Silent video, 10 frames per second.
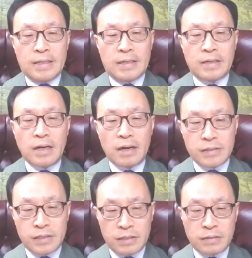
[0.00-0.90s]

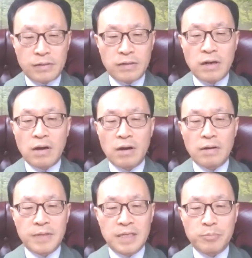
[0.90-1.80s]
God's eternal
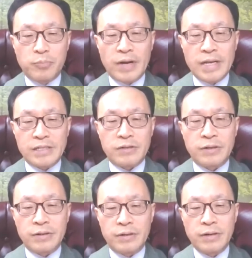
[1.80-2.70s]
love embrace
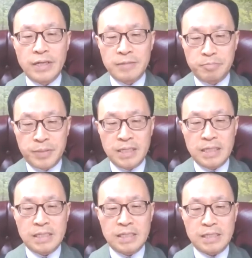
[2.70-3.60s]
her in
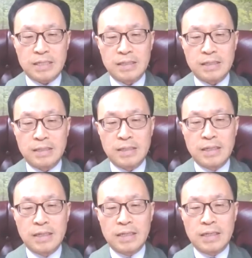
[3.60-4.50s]
peace
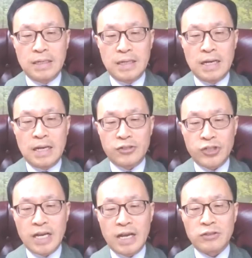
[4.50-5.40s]
as
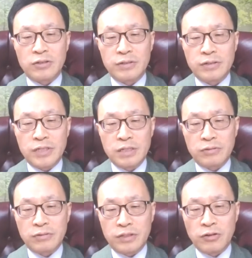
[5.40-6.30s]
she enters
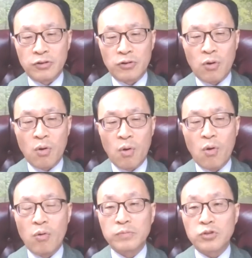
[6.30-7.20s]
into eternal
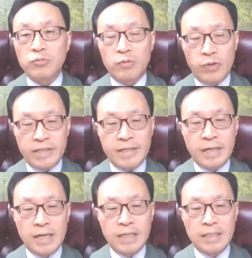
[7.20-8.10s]
home to be with
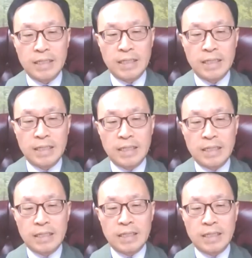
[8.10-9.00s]
God,
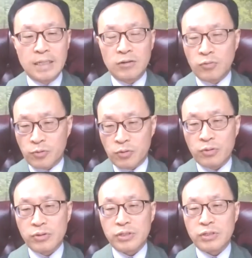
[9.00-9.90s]
and of
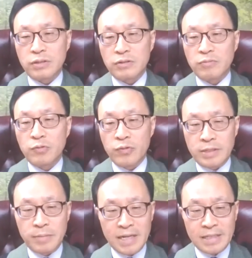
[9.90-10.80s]
course, to be
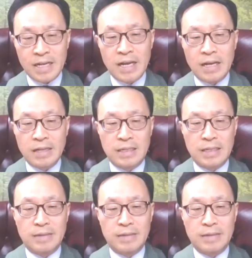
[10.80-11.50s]
with my dad.